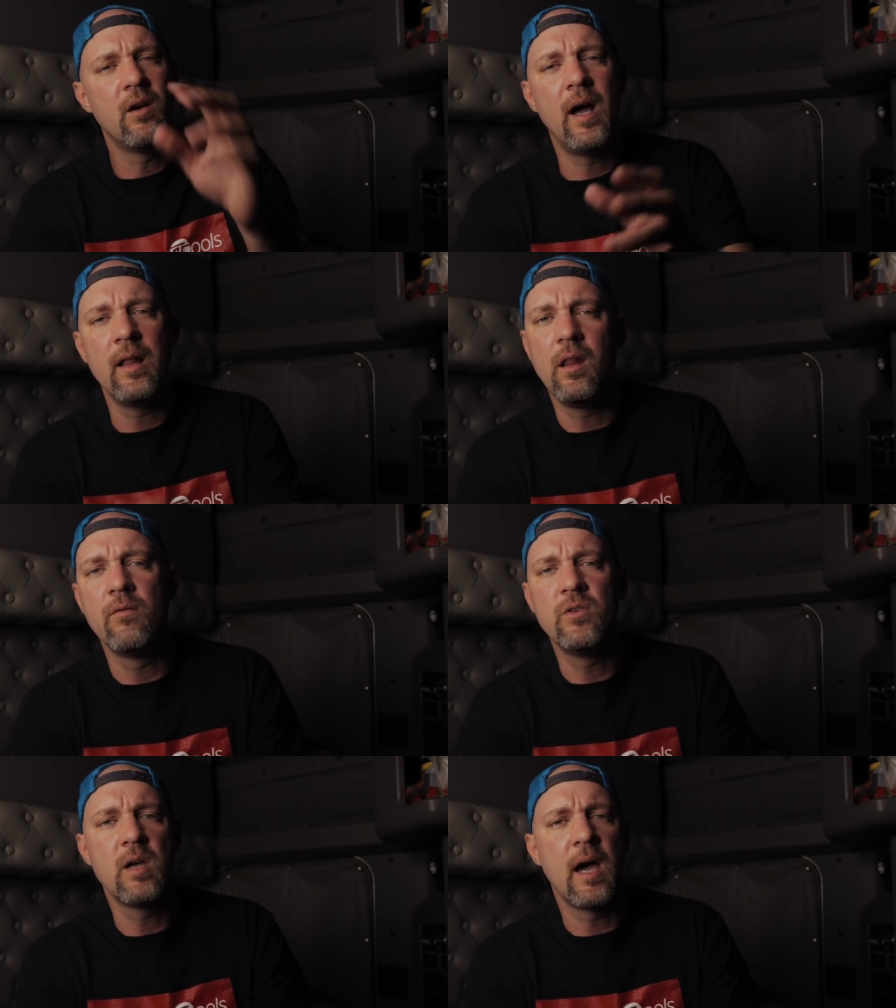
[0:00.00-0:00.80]
You know, I
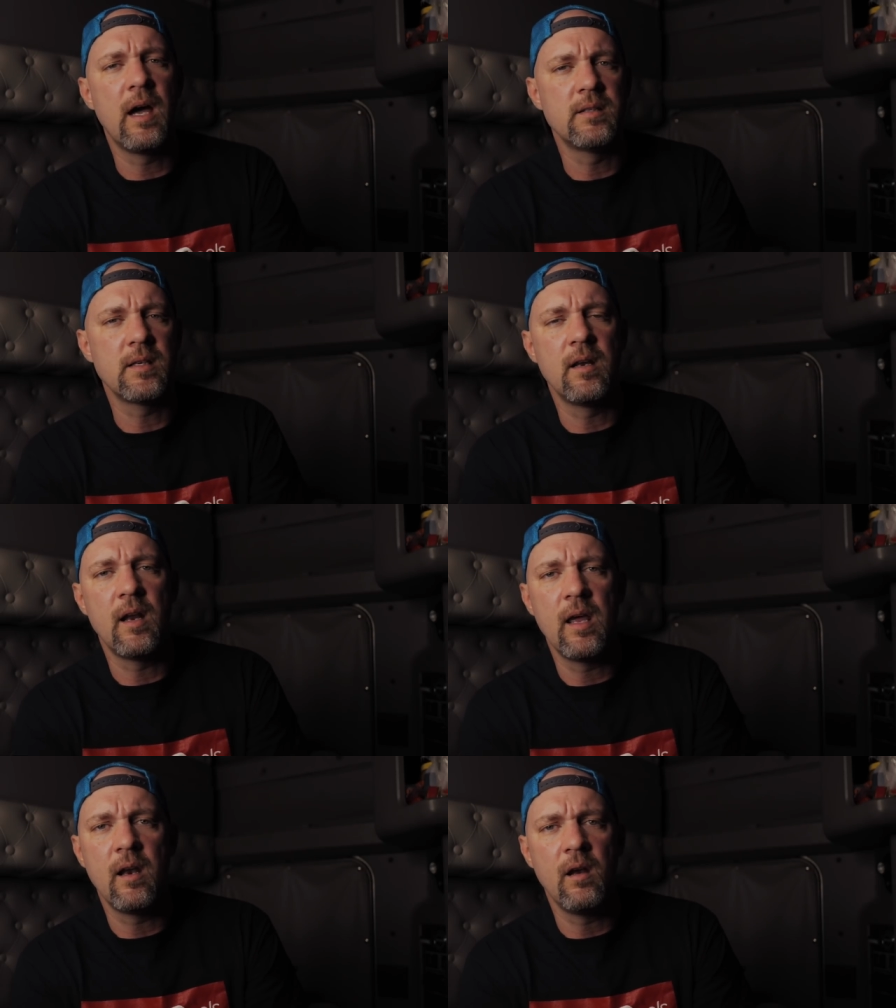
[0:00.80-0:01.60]
love you guys,
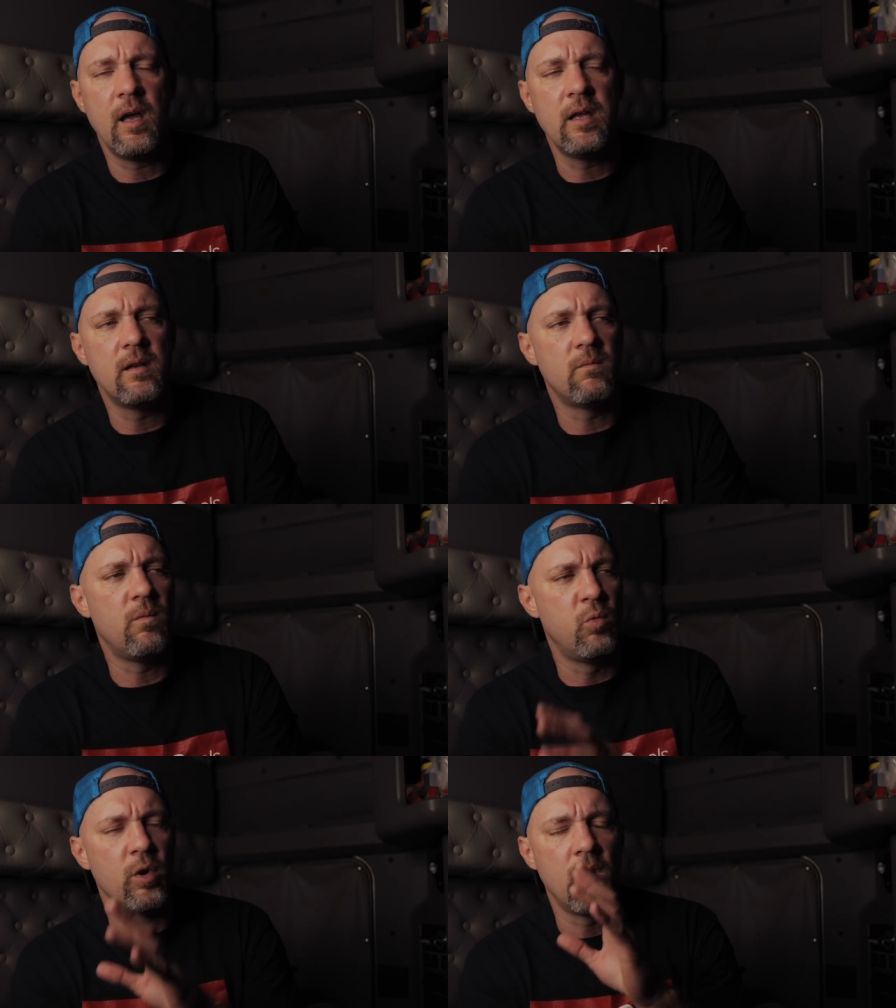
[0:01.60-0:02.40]
and and it
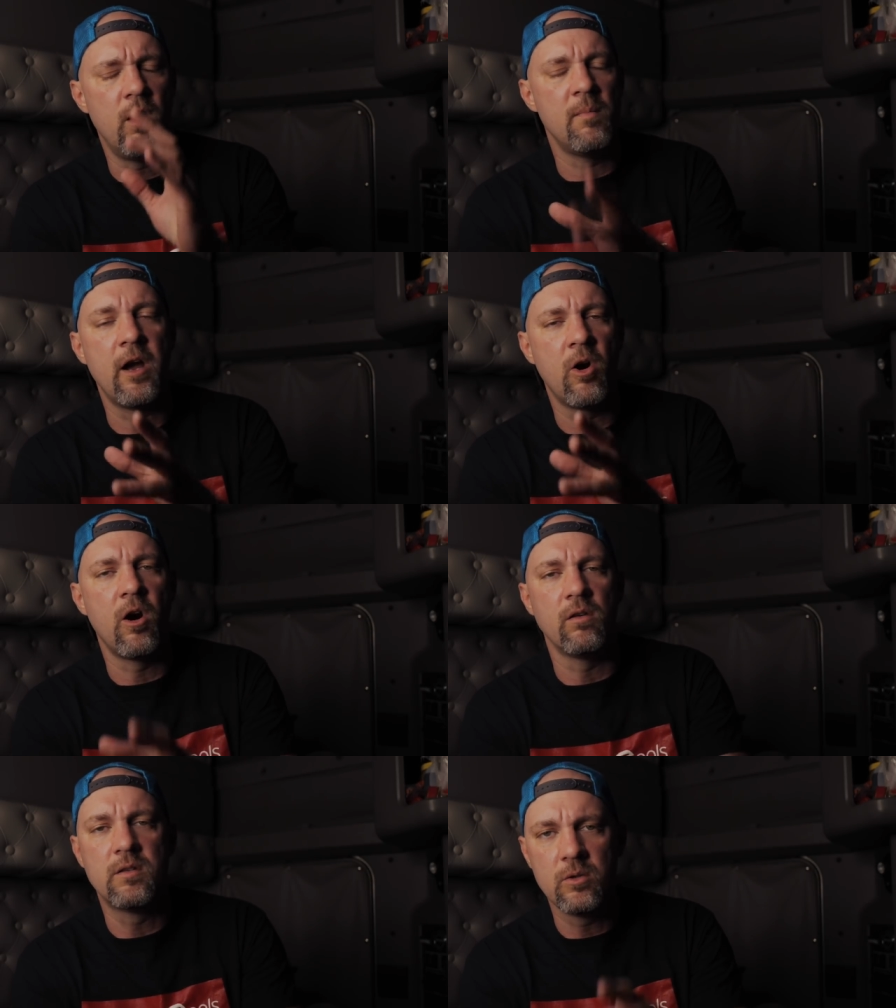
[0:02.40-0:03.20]
would hurt my
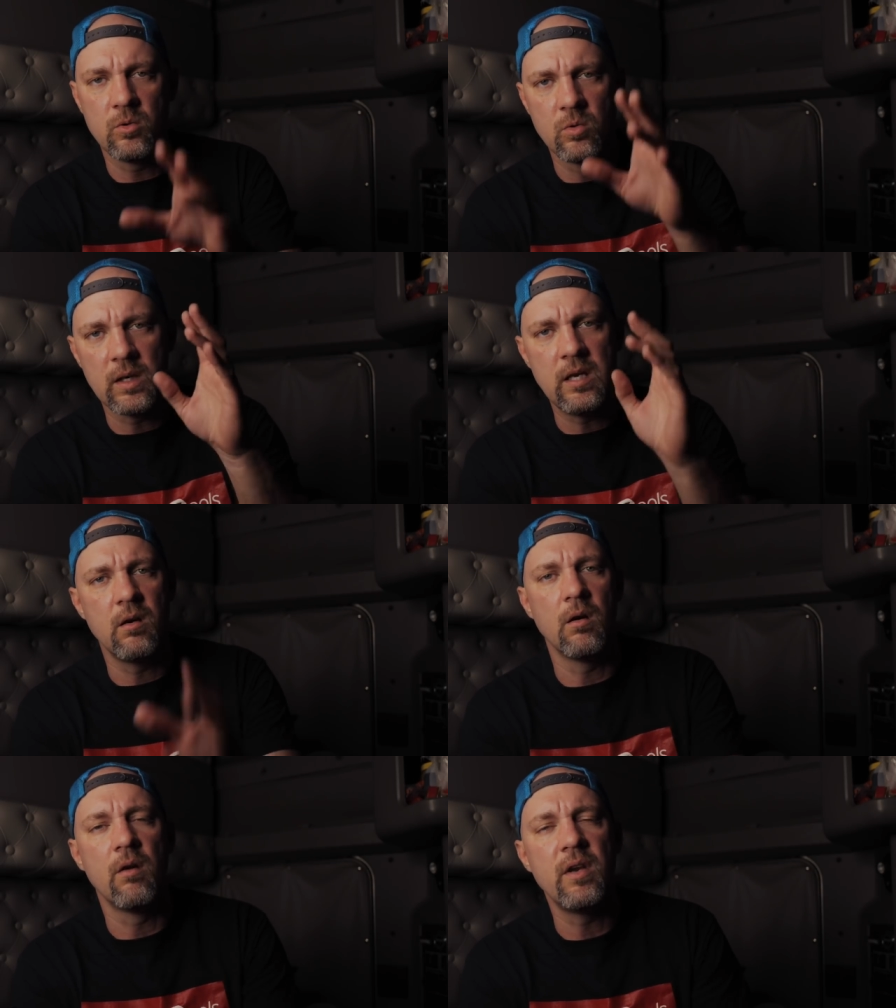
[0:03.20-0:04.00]
heart to
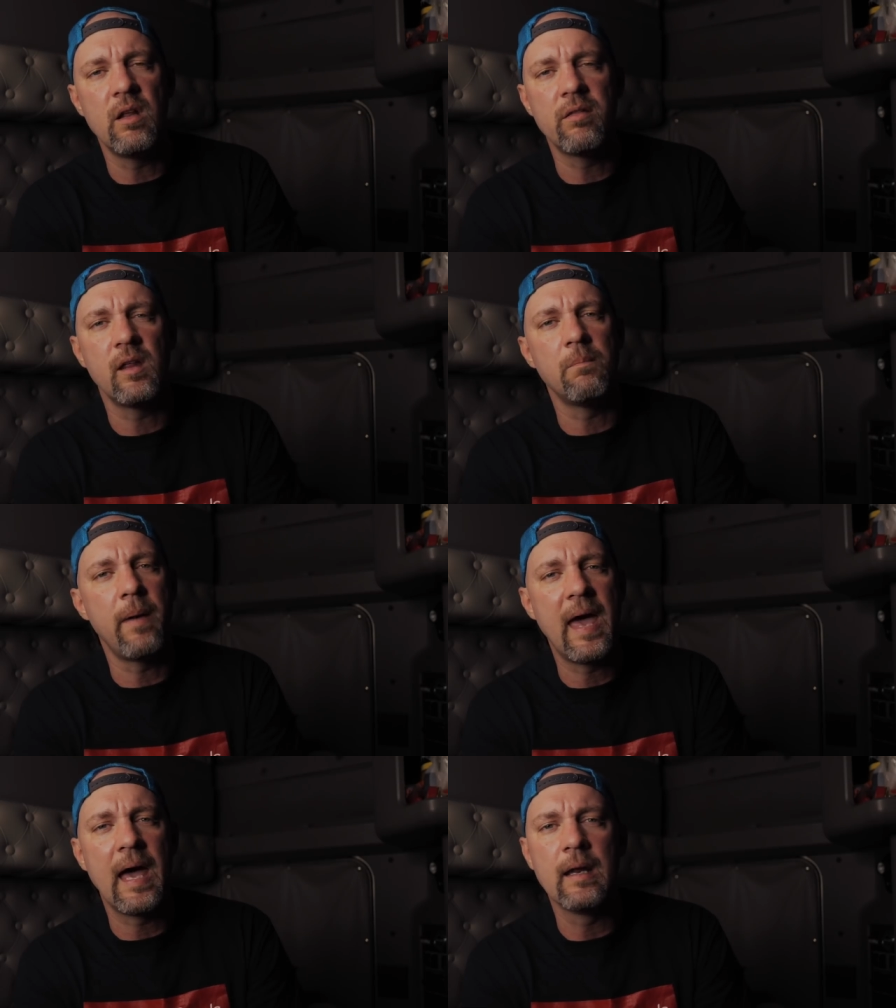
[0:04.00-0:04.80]
hear of
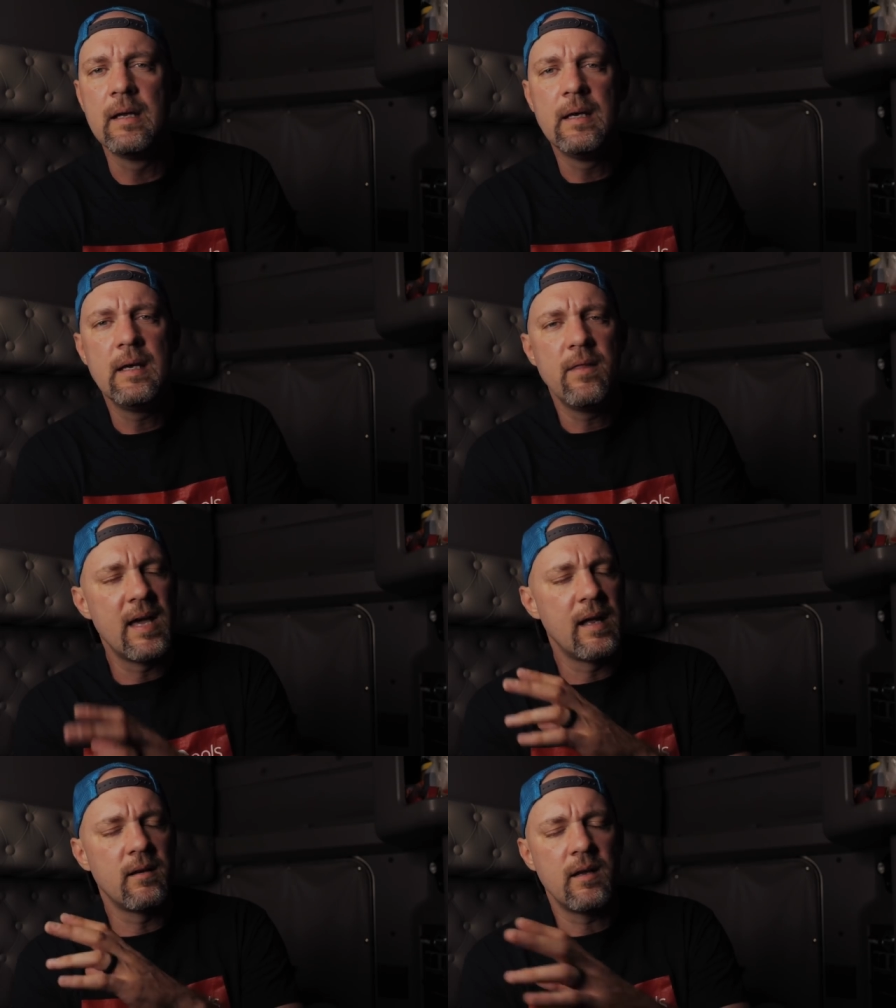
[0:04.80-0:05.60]
anything bad
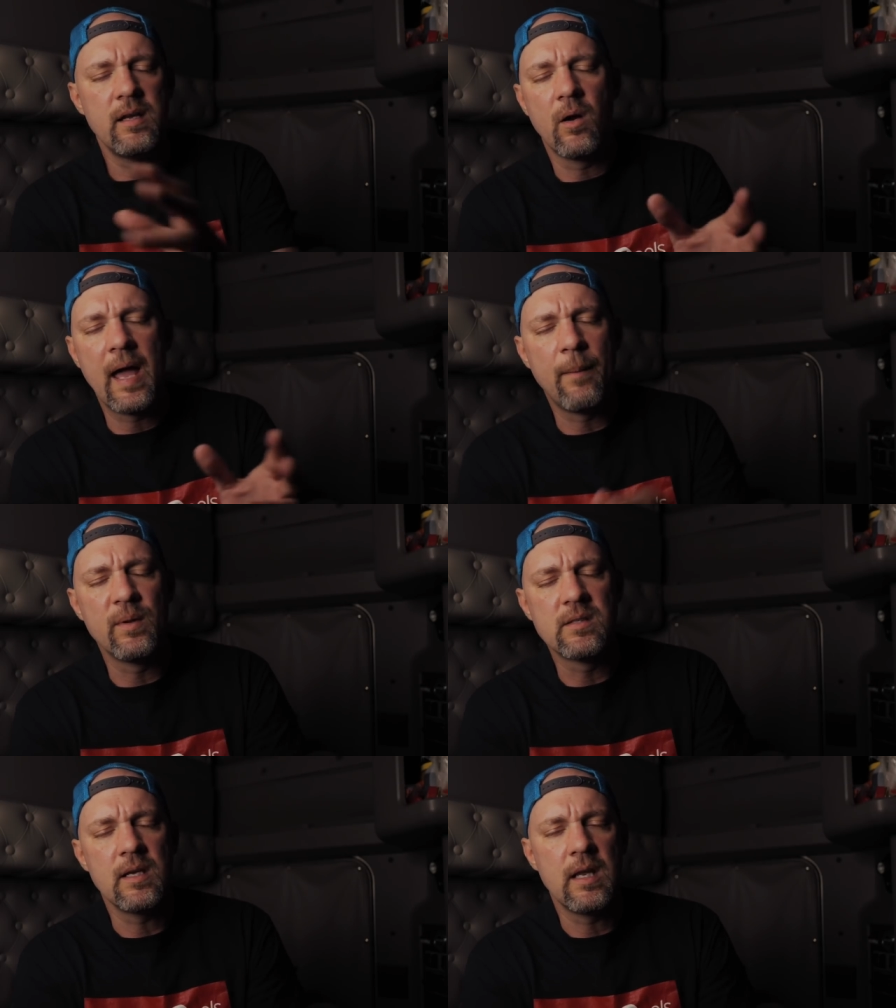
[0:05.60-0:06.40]
that you know
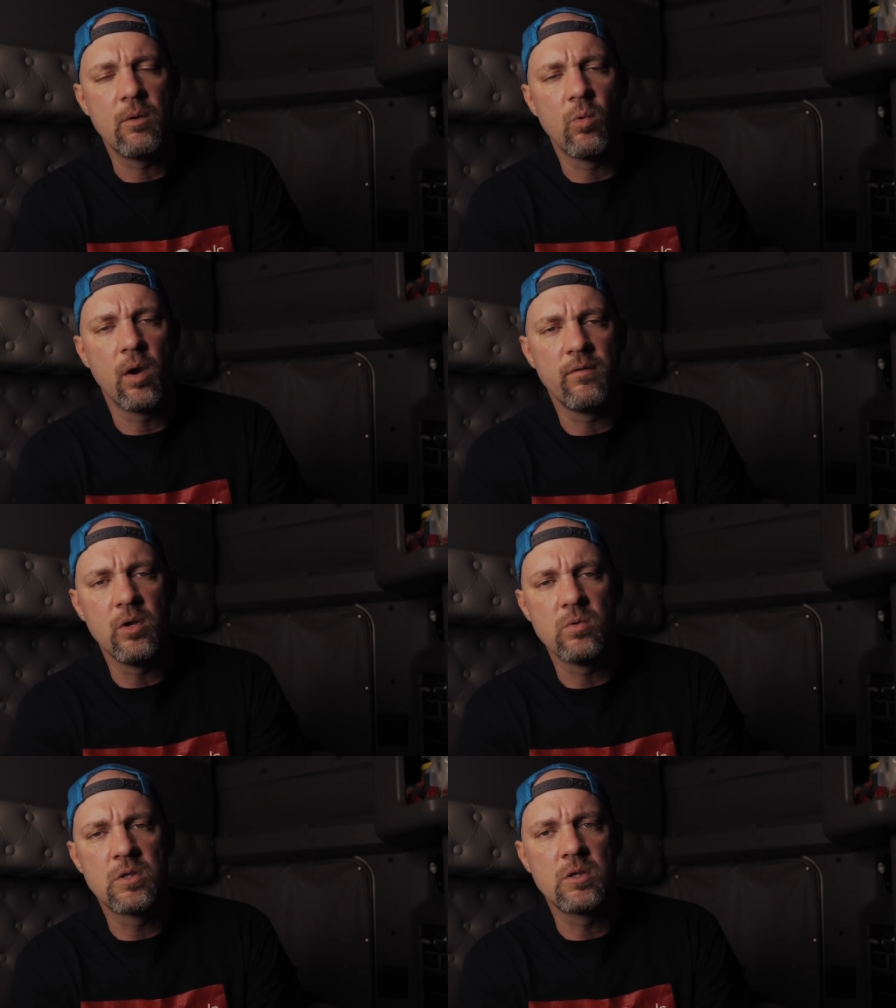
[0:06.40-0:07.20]
happens to any one of you.